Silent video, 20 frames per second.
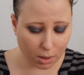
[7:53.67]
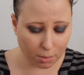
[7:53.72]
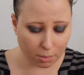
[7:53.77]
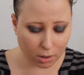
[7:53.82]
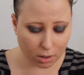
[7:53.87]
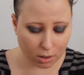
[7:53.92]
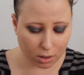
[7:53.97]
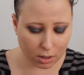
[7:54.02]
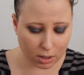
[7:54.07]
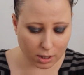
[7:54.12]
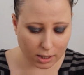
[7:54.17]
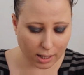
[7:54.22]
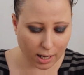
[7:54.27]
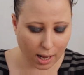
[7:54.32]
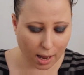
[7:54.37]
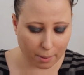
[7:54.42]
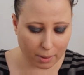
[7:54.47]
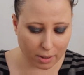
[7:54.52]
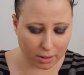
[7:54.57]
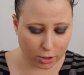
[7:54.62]
I'm gonna
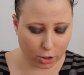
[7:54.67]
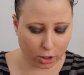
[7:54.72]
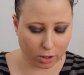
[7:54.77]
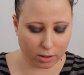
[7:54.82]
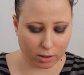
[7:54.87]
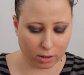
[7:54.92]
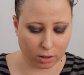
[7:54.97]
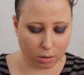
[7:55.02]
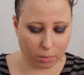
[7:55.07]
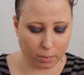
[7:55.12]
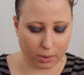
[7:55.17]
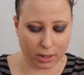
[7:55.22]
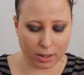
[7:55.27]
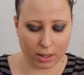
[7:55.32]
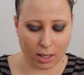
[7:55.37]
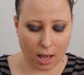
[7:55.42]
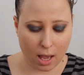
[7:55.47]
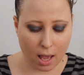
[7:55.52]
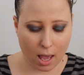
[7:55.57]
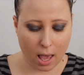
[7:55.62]
dab it just a little
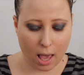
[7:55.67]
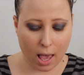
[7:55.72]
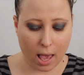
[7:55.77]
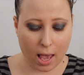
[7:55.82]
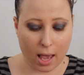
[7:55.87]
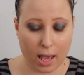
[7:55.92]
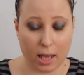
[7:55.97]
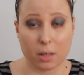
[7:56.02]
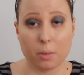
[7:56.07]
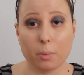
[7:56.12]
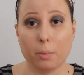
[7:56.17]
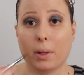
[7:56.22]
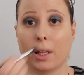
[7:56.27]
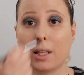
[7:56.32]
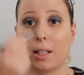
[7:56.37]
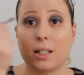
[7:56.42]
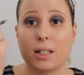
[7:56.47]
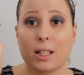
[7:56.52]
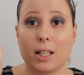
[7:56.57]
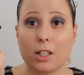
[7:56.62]
bit and
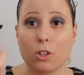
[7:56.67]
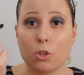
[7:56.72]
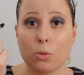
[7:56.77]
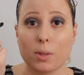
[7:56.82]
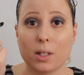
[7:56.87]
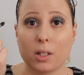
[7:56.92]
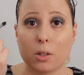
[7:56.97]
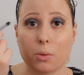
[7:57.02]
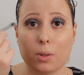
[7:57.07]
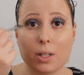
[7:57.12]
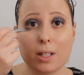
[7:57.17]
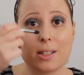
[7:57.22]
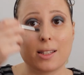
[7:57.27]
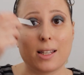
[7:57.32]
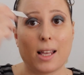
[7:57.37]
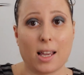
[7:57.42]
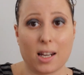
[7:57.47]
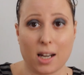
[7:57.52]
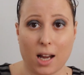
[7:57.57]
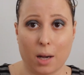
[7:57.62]
blend it into my
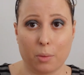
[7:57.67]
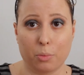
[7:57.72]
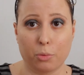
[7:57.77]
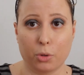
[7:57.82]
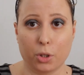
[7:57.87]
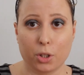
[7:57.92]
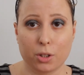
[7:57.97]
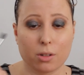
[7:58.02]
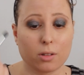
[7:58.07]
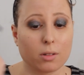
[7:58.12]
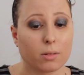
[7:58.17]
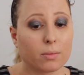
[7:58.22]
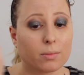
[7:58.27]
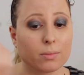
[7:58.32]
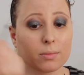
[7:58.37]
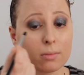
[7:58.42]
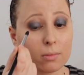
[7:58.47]
crease and upwards.